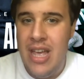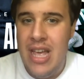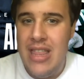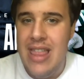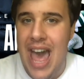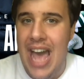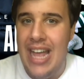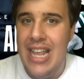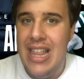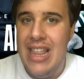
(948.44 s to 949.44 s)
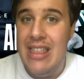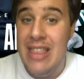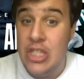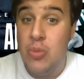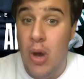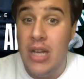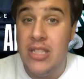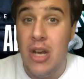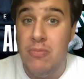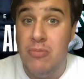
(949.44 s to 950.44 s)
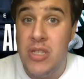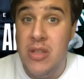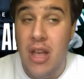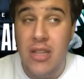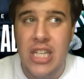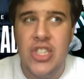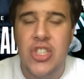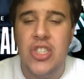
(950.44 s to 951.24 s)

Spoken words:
that this is